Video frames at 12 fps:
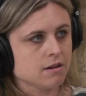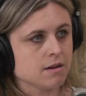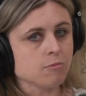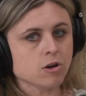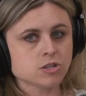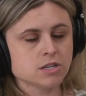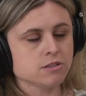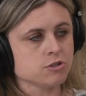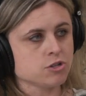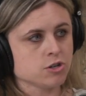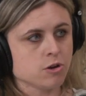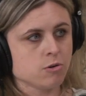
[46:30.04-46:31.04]
I'm watching this
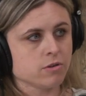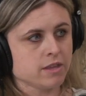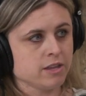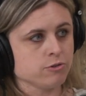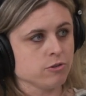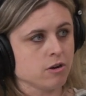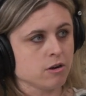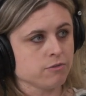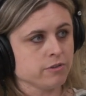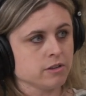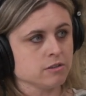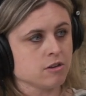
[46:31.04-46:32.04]
show with Andrew
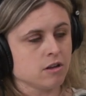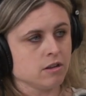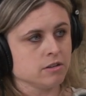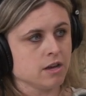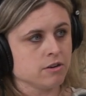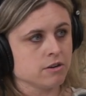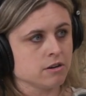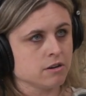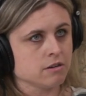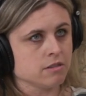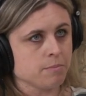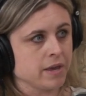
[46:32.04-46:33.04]
Garfield called
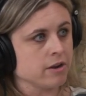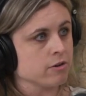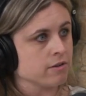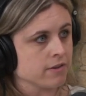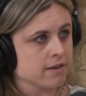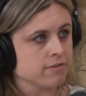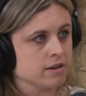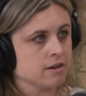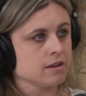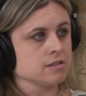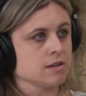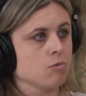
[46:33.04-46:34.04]
Under the Banner of Heaven
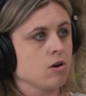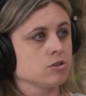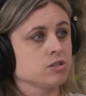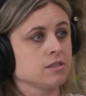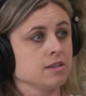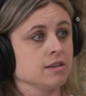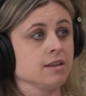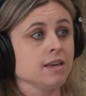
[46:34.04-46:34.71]
because I watched the.